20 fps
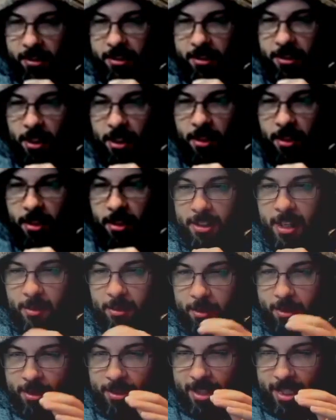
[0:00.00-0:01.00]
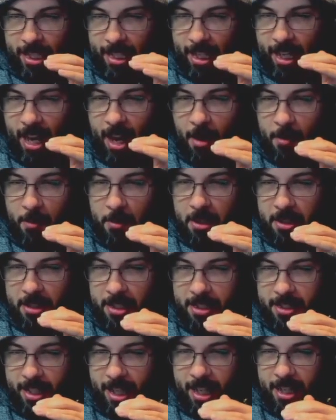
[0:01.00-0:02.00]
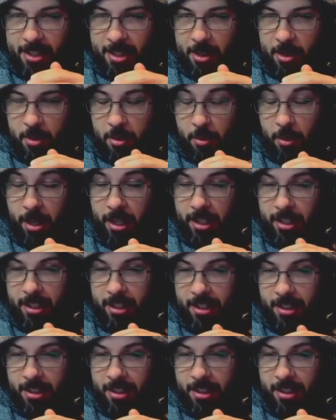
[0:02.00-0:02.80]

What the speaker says: jug now, so you can see how much he's actually drank.